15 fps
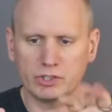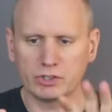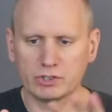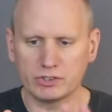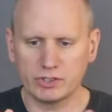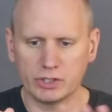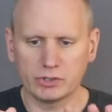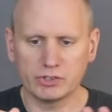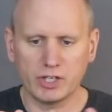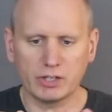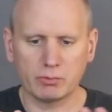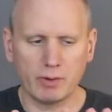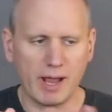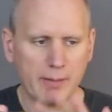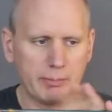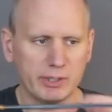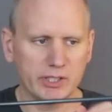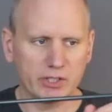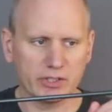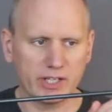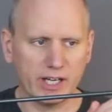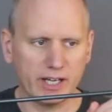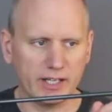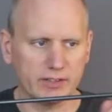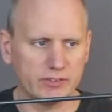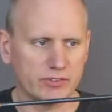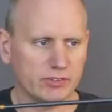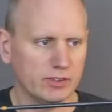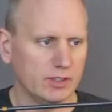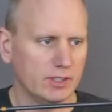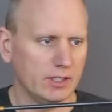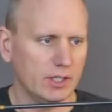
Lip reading: you're done wrapping your guides,